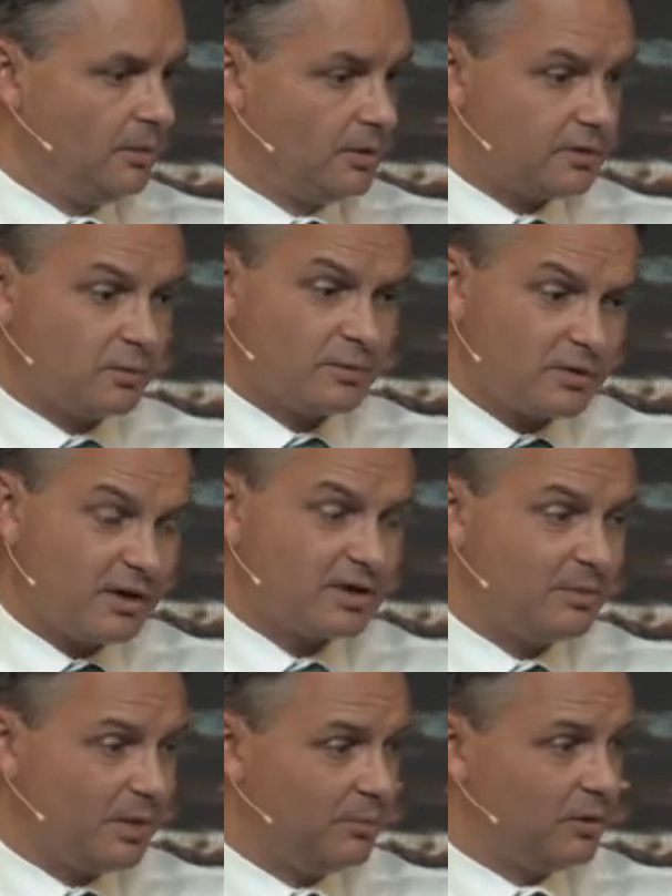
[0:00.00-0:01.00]
But it's also
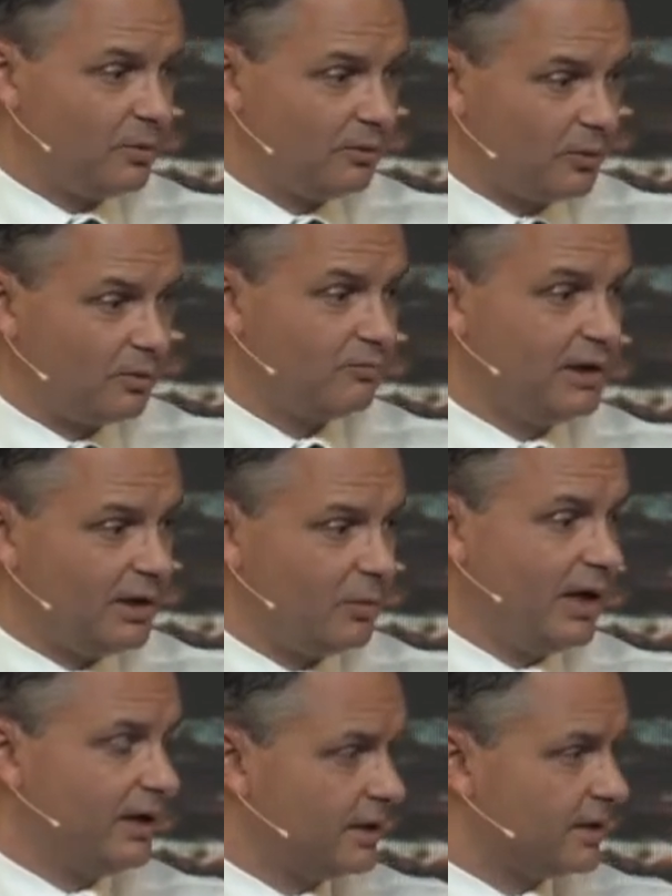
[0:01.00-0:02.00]
actually people who are doing really
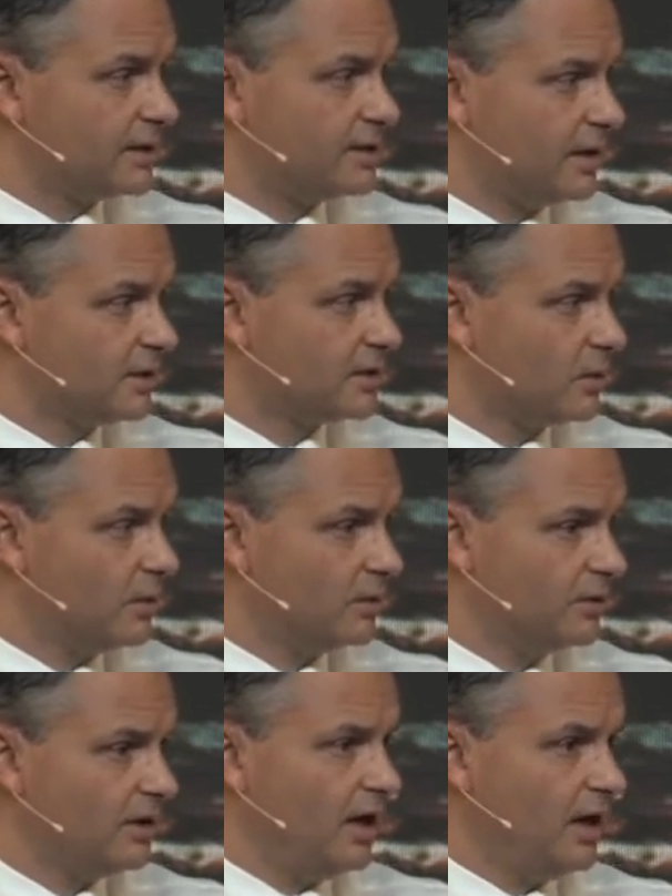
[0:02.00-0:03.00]
well out of the status quo
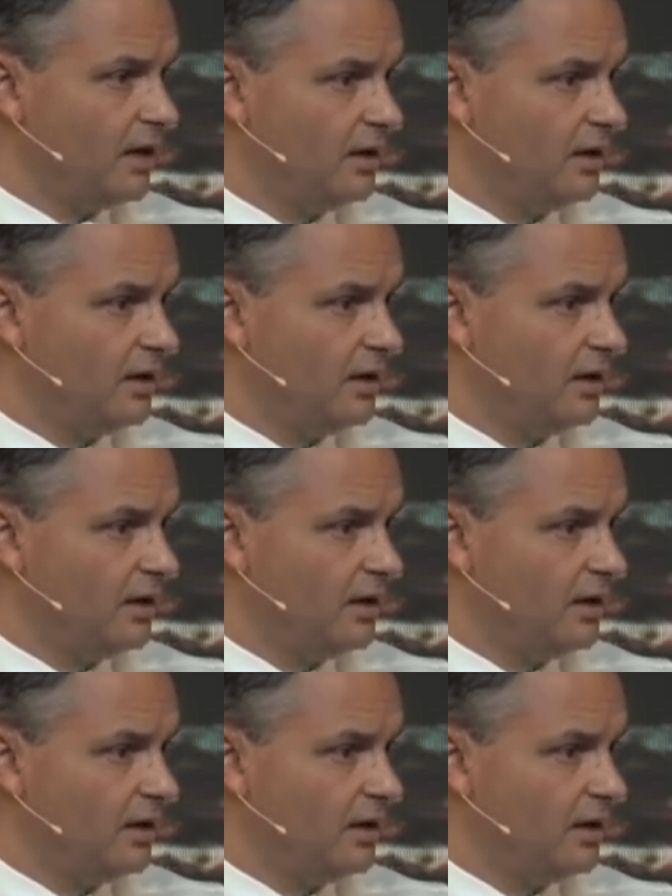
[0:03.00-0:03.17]
today.